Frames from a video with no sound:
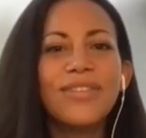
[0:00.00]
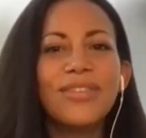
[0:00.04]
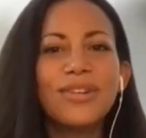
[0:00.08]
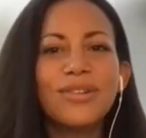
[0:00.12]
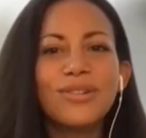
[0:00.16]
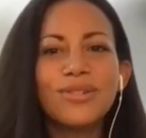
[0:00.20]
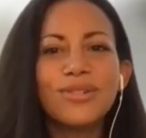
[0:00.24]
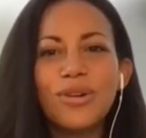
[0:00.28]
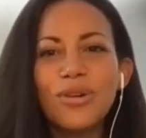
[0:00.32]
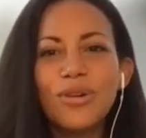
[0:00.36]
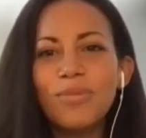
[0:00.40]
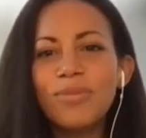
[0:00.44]

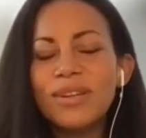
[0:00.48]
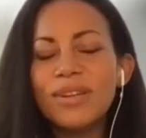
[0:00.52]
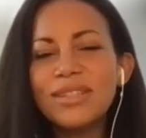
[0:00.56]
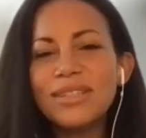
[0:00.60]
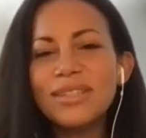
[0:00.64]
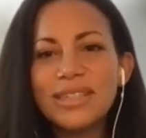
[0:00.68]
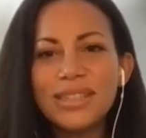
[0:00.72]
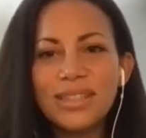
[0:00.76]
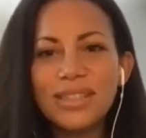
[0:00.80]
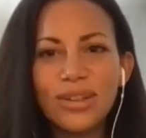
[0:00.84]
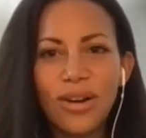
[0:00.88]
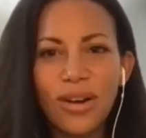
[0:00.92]
there's no
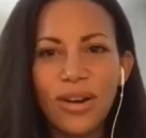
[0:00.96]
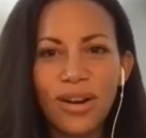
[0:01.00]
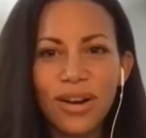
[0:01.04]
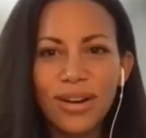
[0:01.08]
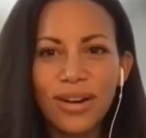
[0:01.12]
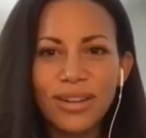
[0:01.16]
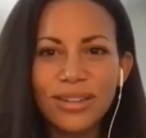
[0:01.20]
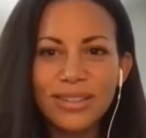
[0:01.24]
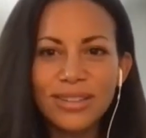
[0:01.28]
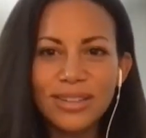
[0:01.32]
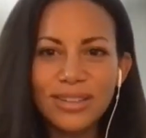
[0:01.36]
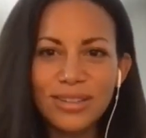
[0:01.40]
business
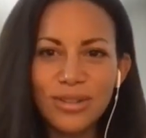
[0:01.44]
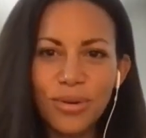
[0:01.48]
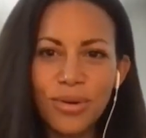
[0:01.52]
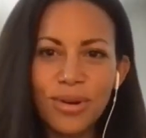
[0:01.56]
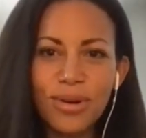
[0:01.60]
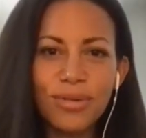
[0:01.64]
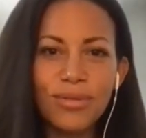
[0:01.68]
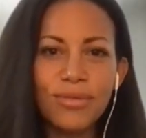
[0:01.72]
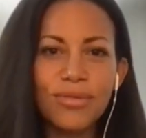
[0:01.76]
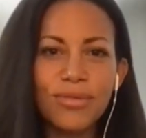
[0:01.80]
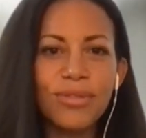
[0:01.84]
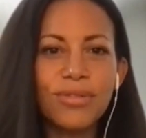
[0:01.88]
card that's
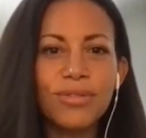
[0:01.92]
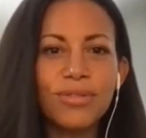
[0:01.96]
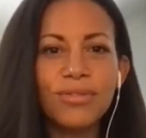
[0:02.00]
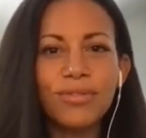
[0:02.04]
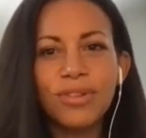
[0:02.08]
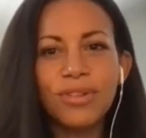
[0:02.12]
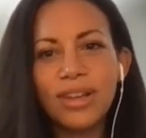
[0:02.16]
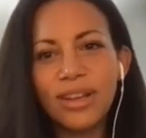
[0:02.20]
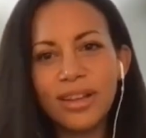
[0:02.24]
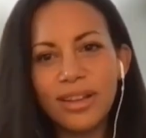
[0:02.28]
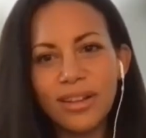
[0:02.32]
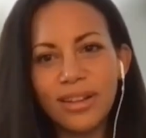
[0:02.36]
going to
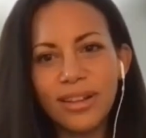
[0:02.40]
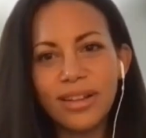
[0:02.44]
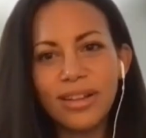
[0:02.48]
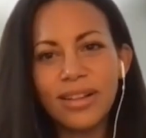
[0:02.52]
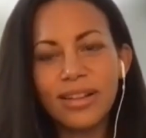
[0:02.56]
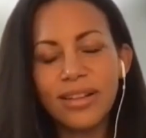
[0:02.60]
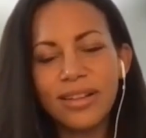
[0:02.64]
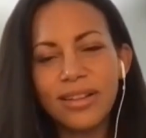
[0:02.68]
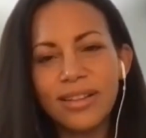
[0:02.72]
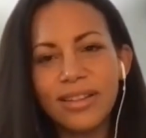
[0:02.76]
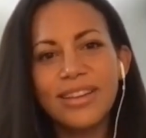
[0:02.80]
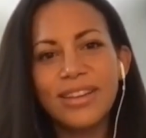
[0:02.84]

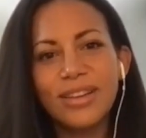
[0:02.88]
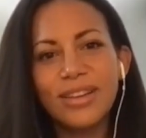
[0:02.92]
fulfill